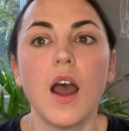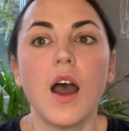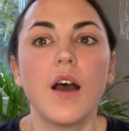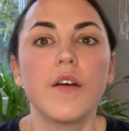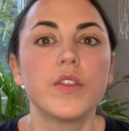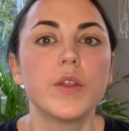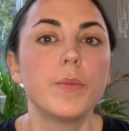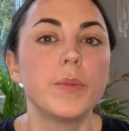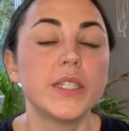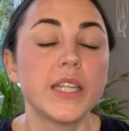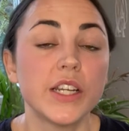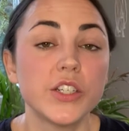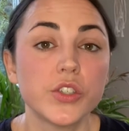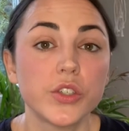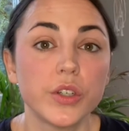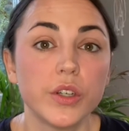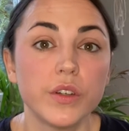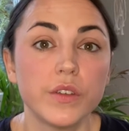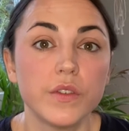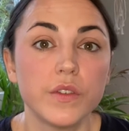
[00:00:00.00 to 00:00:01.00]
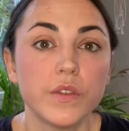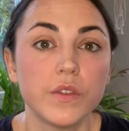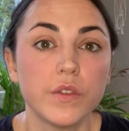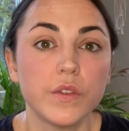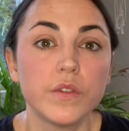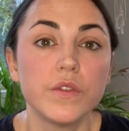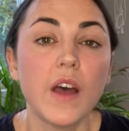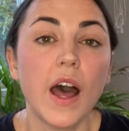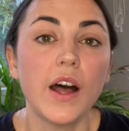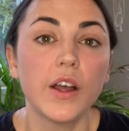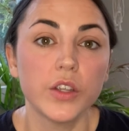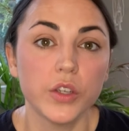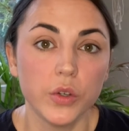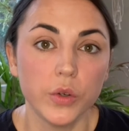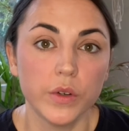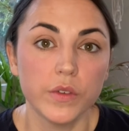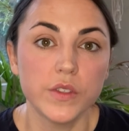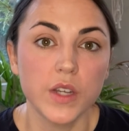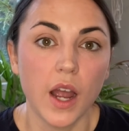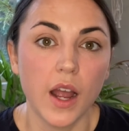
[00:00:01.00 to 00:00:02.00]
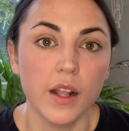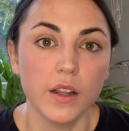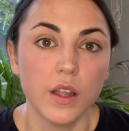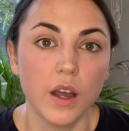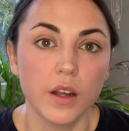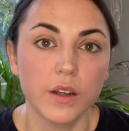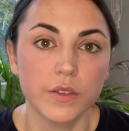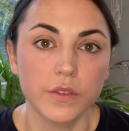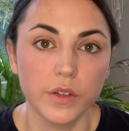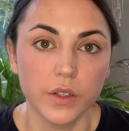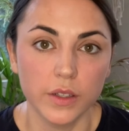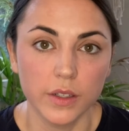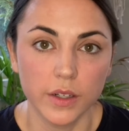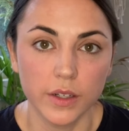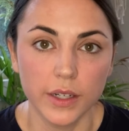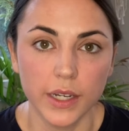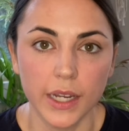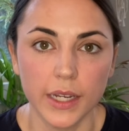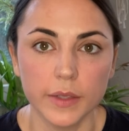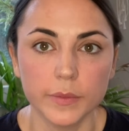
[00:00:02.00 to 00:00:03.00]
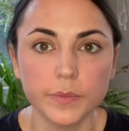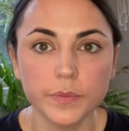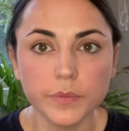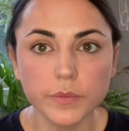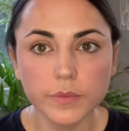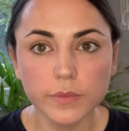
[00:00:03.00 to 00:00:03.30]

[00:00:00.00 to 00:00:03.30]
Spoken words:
of the potential of value of dialogue for learning.